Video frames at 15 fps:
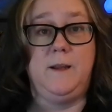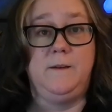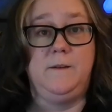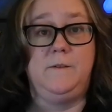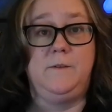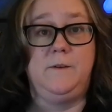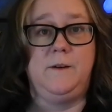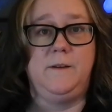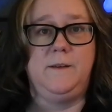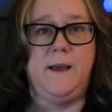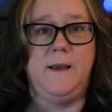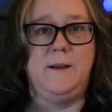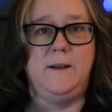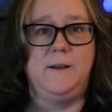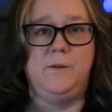industry is
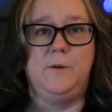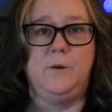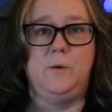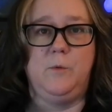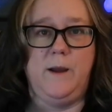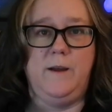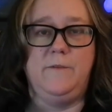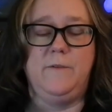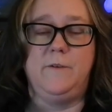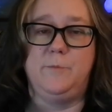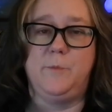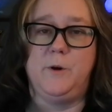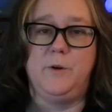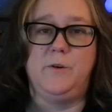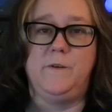heading into a wave of
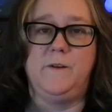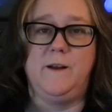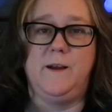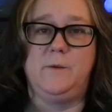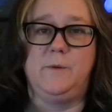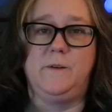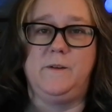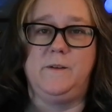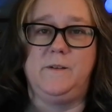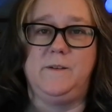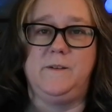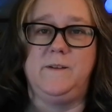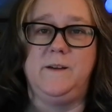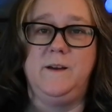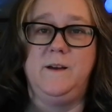mergers and
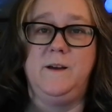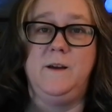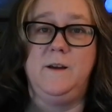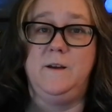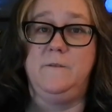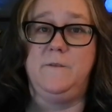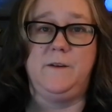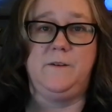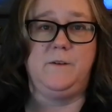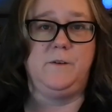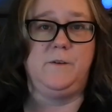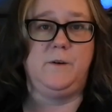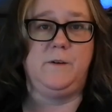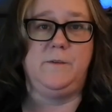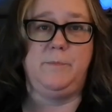acquisitions.
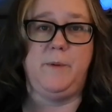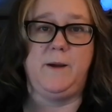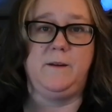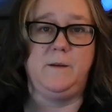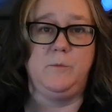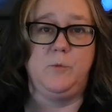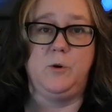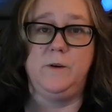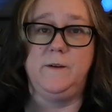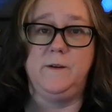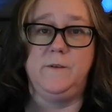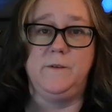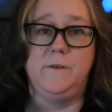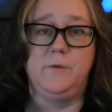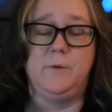Investors are expecting more
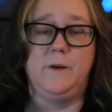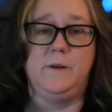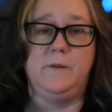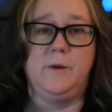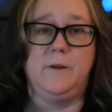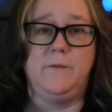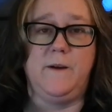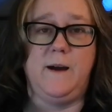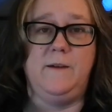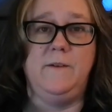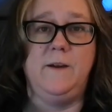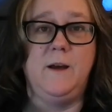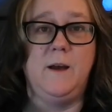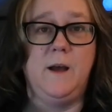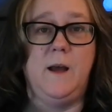deals in 2025
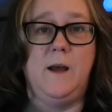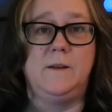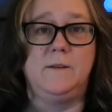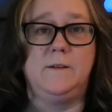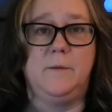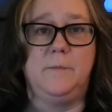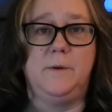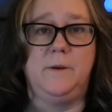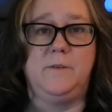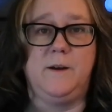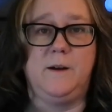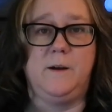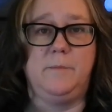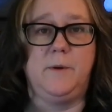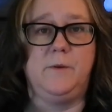as companies
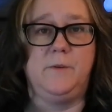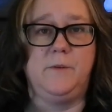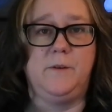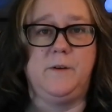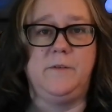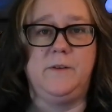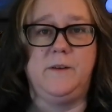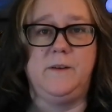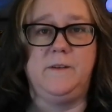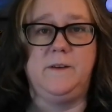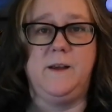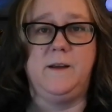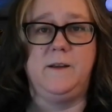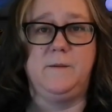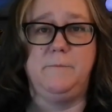try to bundle services
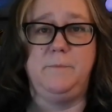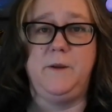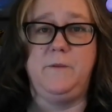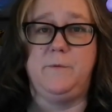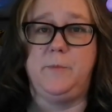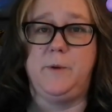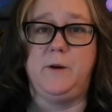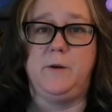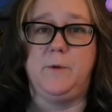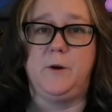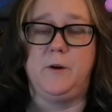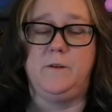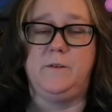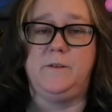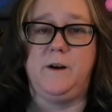and compete for bigger
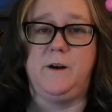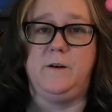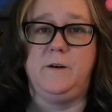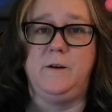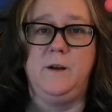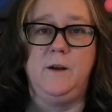market share.